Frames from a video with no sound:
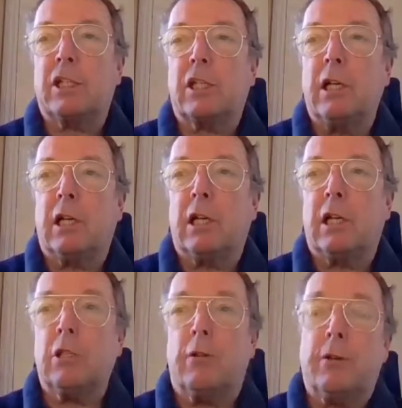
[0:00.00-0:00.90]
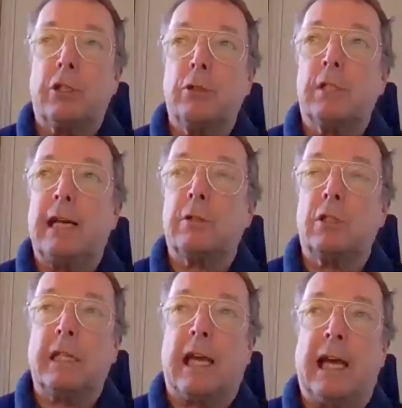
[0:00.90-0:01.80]
started off in
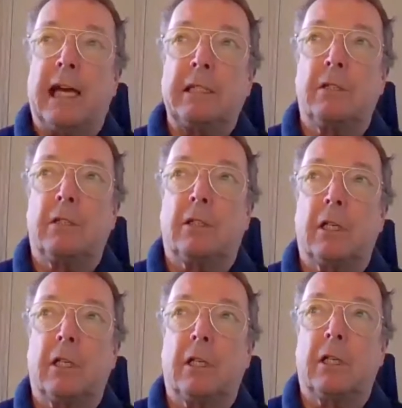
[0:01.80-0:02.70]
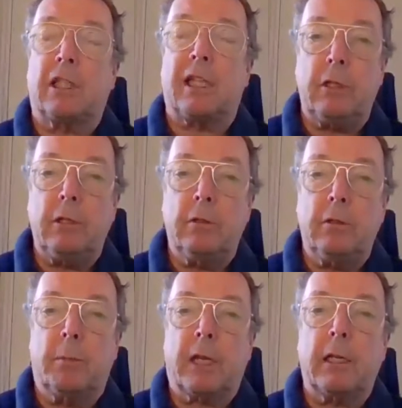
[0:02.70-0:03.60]
2007, the
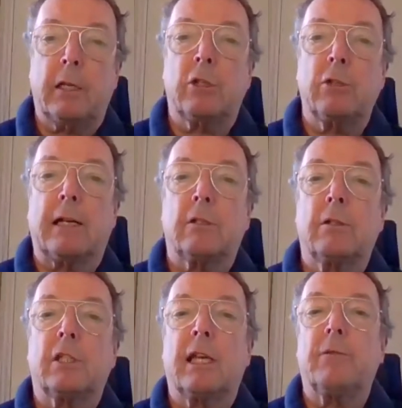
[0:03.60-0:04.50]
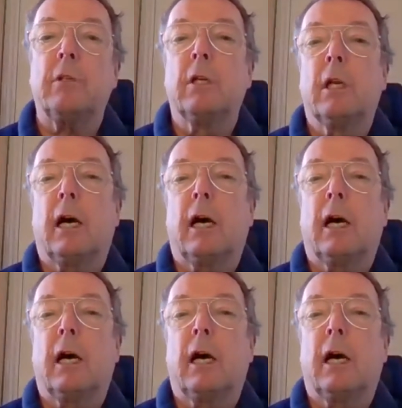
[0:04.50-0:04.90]
beginning of 2007,